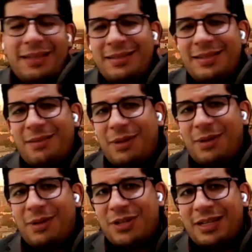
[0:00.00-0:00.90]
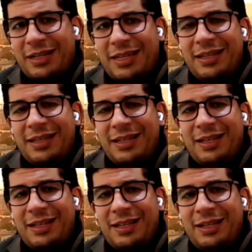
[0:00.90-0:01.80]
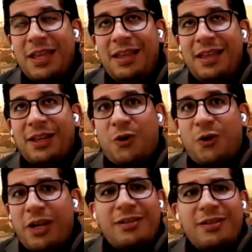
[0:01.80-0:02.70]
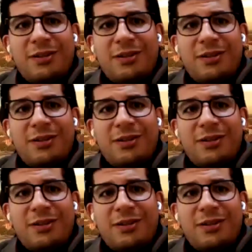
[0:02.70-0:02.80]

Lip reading: and some others kind of quitted.